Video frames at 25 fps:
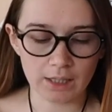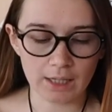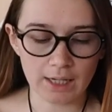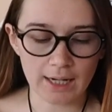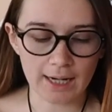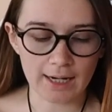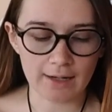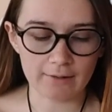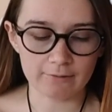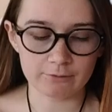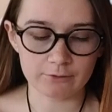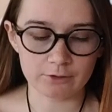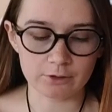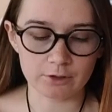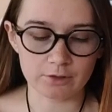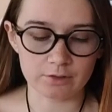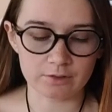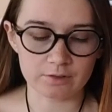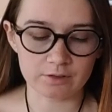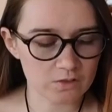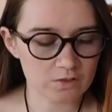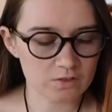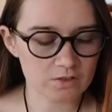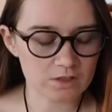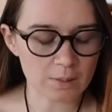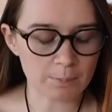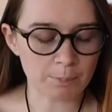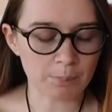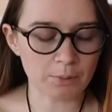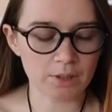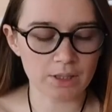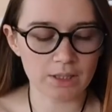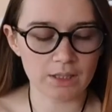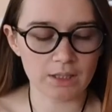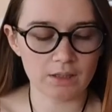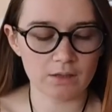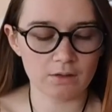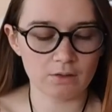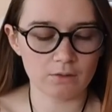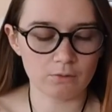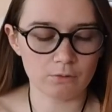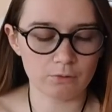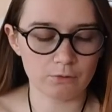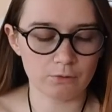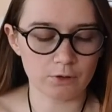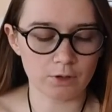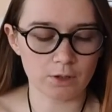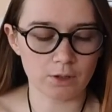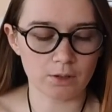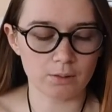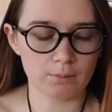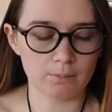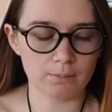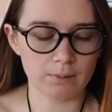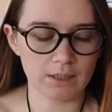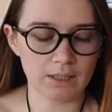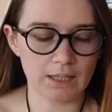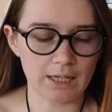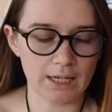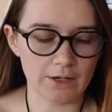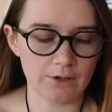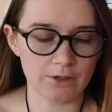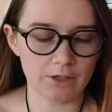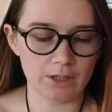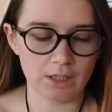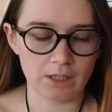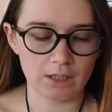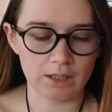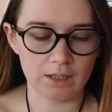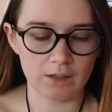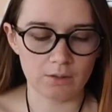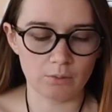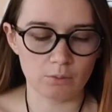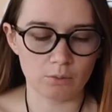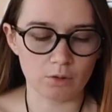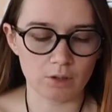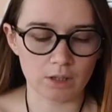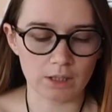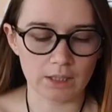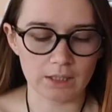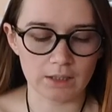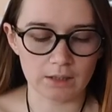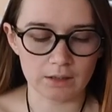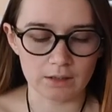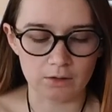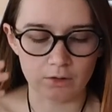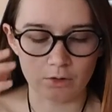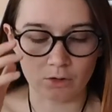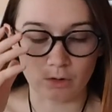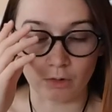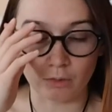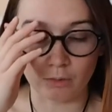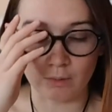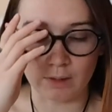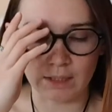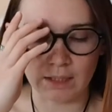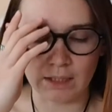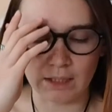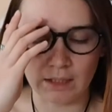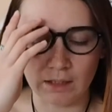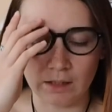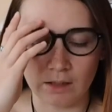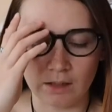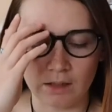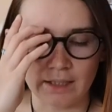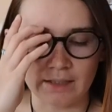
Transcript: after separating from an area in Rhode Island already.